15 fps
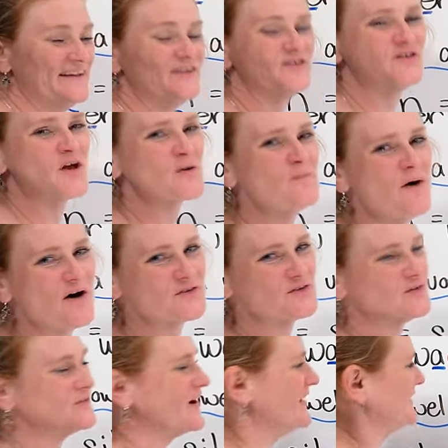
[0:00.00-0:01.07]
it's not a
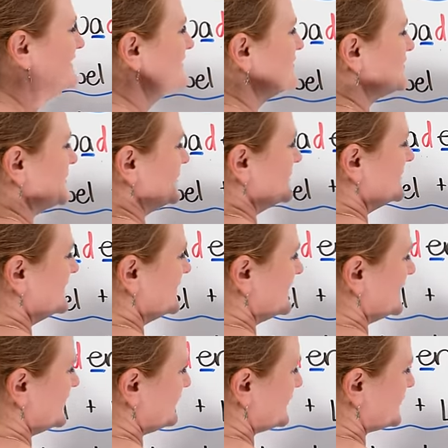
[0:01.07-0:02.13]
bottle, Ronnie. So,
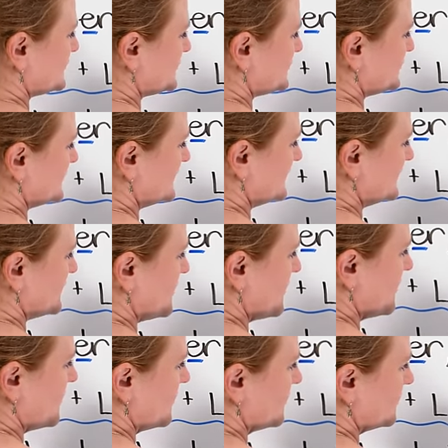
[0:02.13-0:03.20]
if it's between an
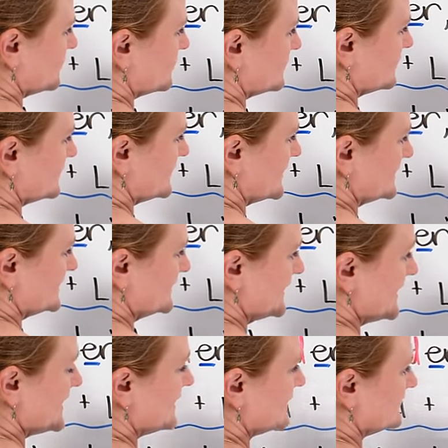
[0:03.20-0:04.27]
O and an
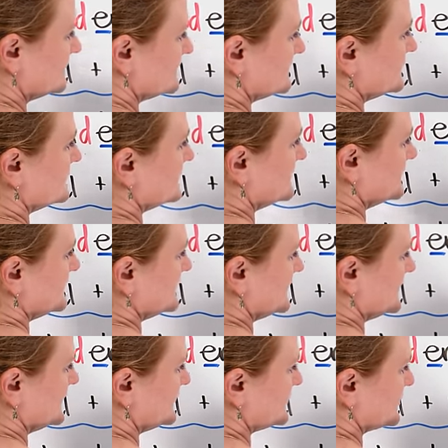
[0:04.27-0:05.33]
L,
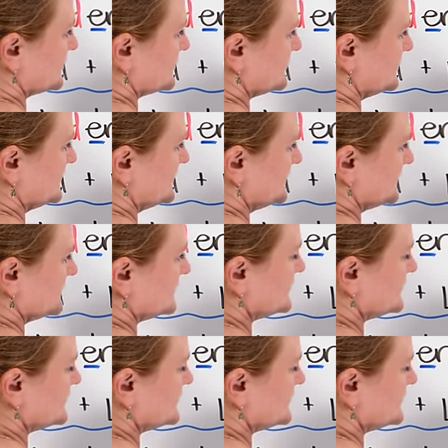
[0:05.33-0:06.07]
it's going to be